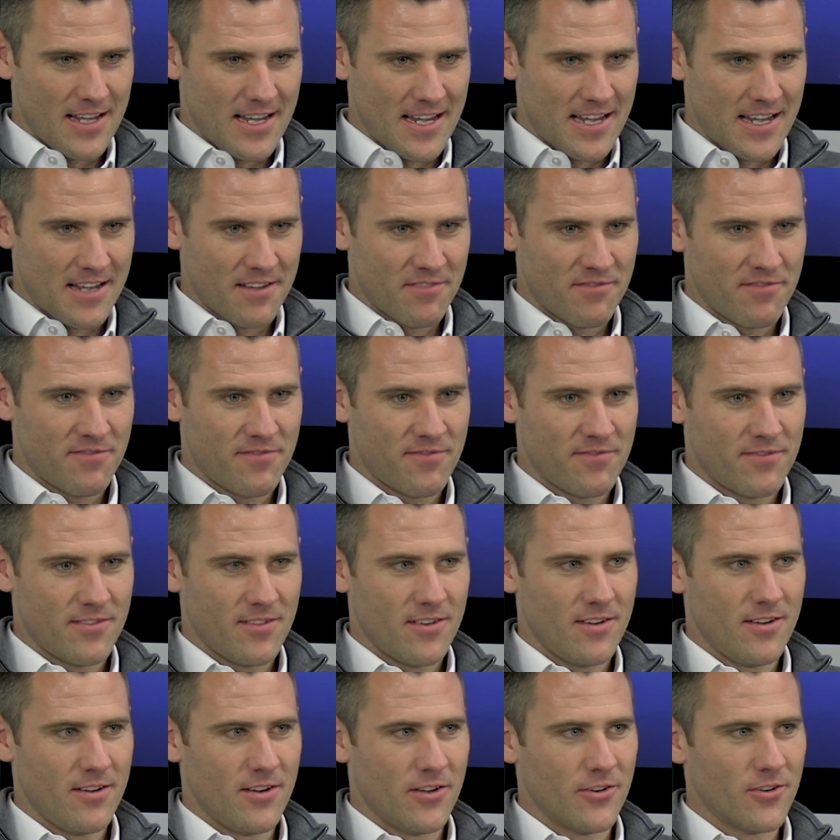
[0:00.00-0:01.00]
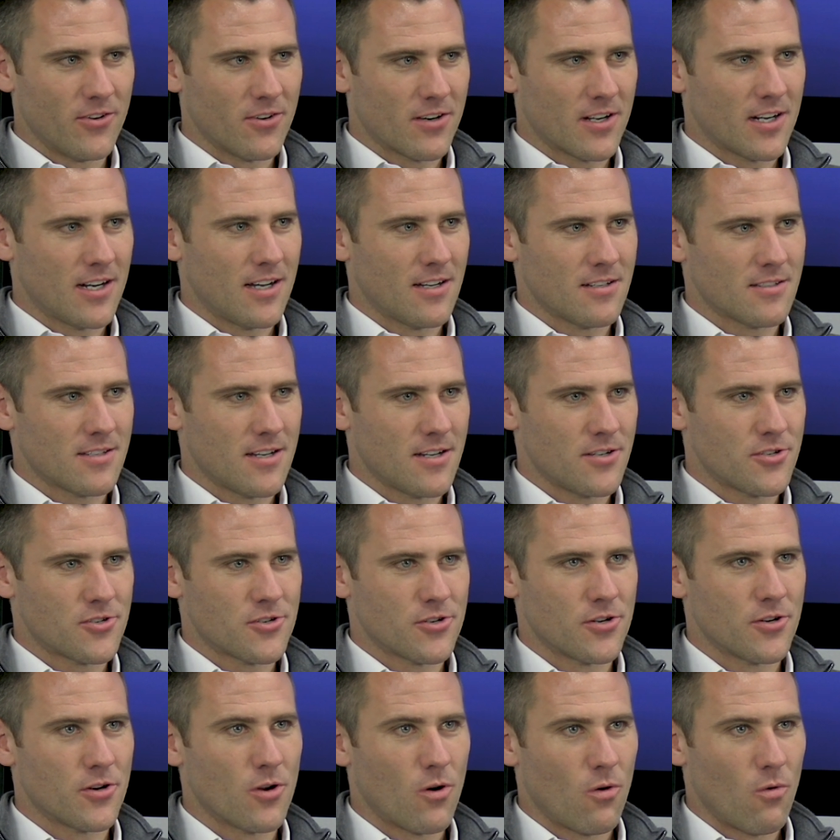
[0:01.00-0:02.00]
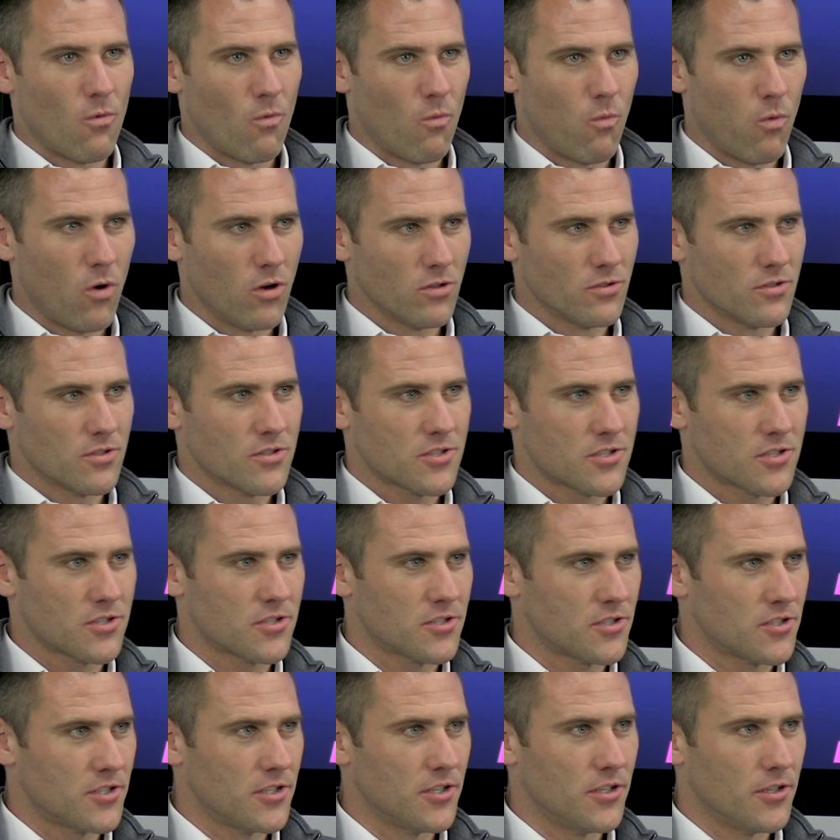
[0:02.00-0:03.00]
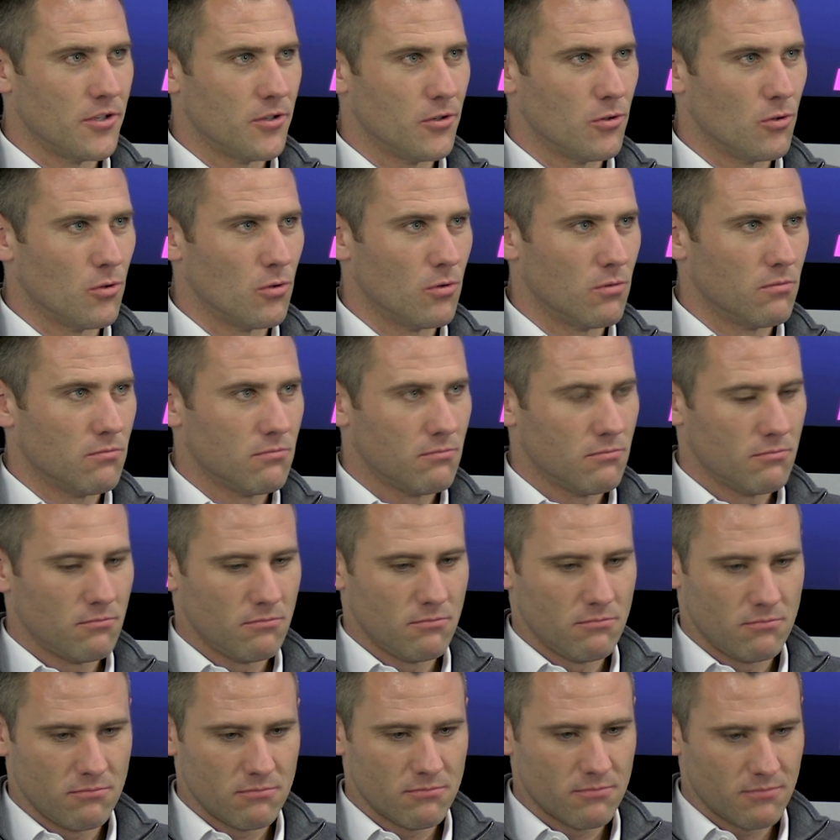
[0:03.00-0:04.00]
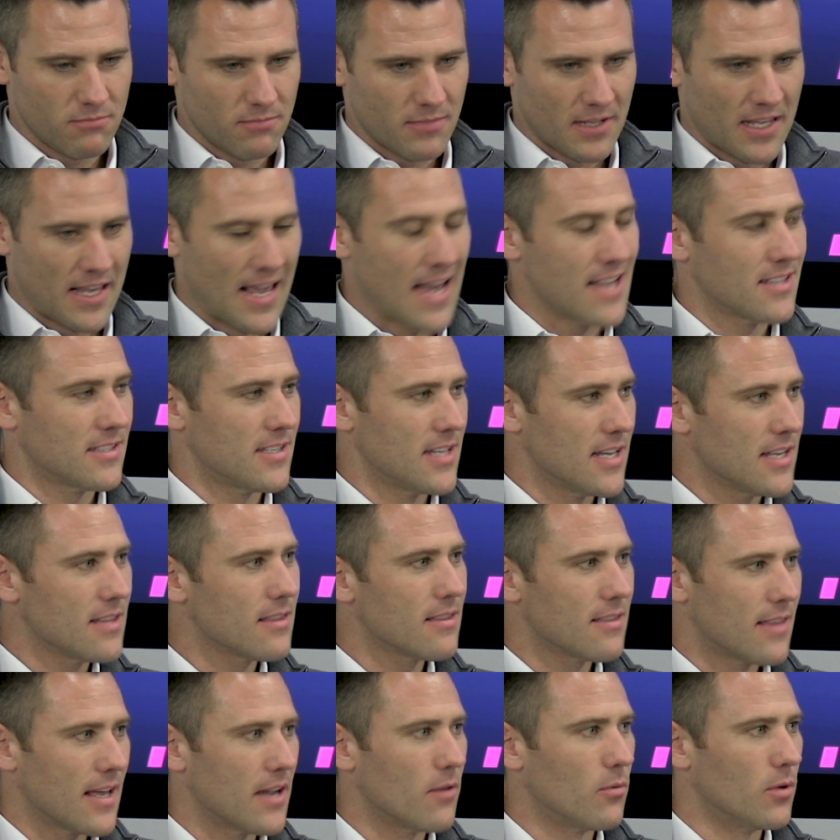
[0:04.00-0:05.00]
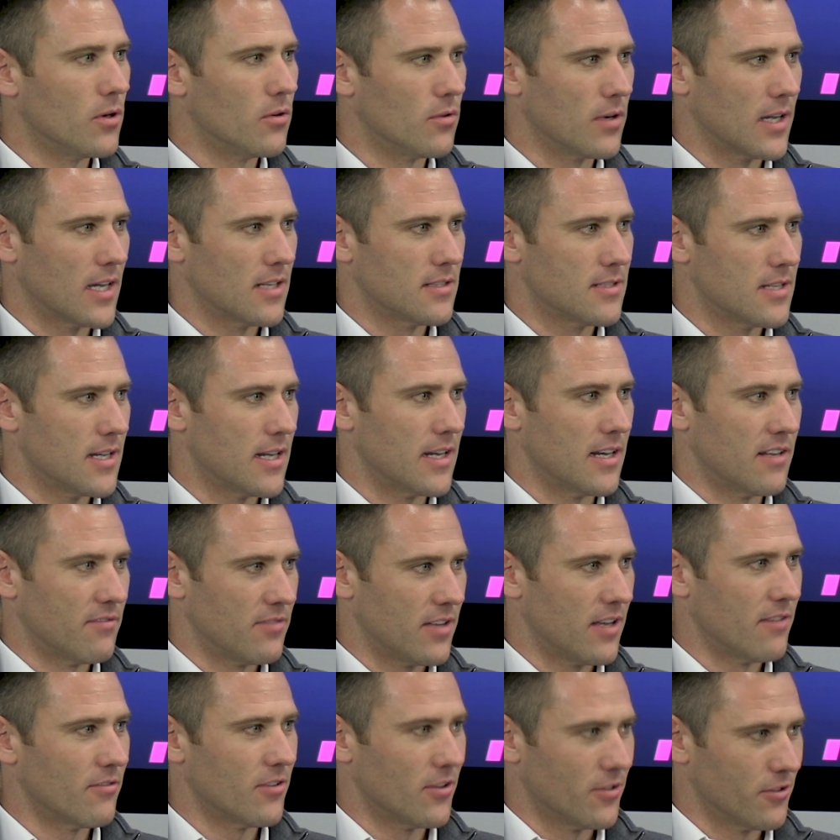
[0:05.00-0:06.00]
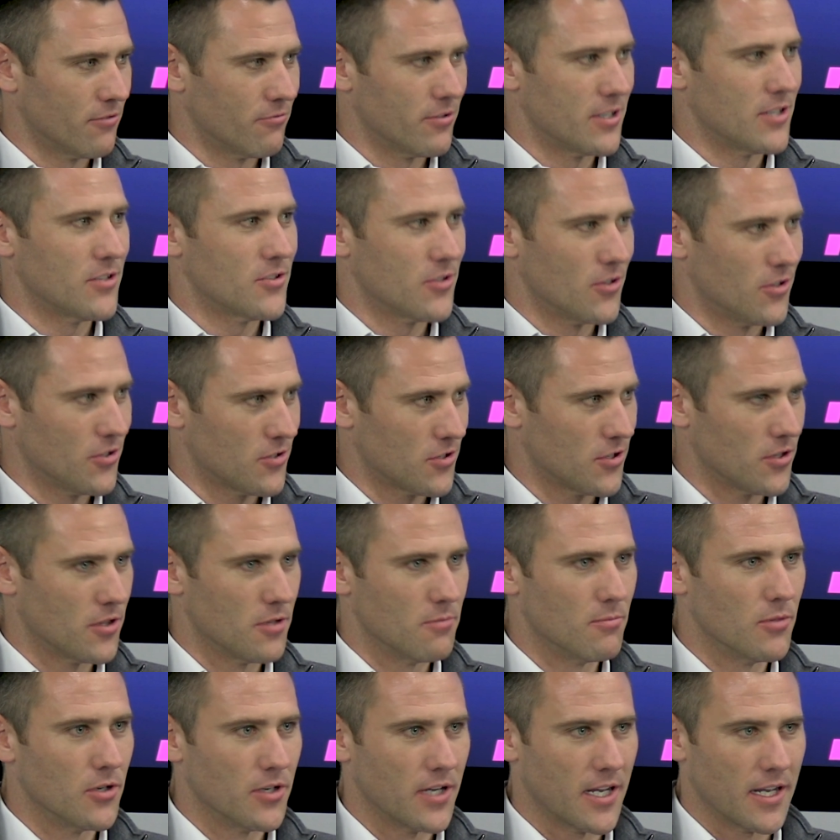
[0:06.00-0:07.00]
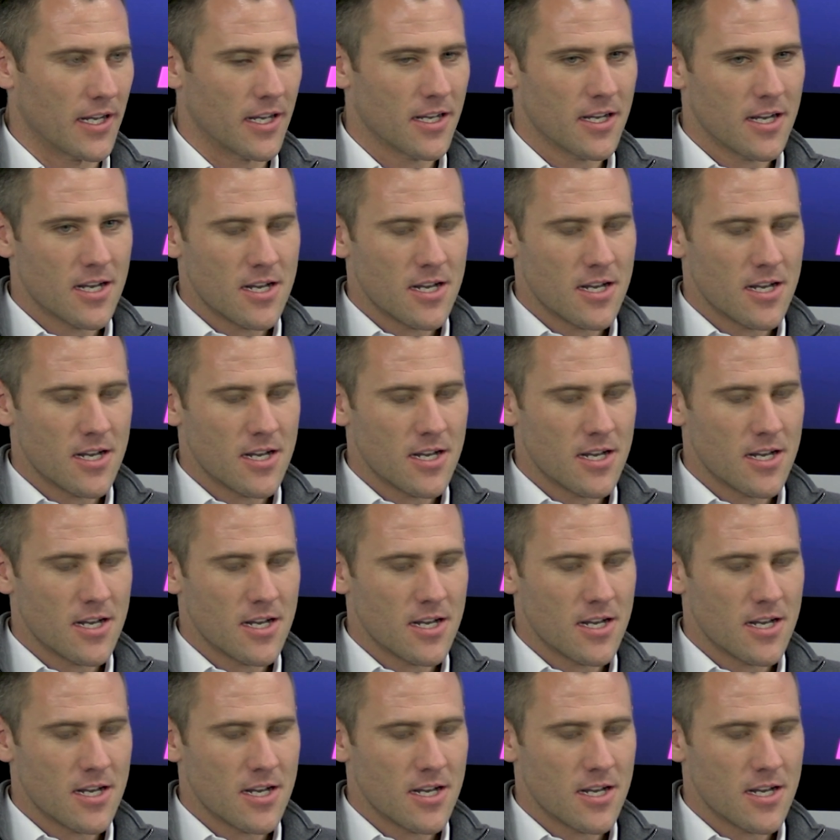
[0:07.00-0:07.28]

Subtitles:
if an organisation wants to get in, they will get in if they've got the resource and the money.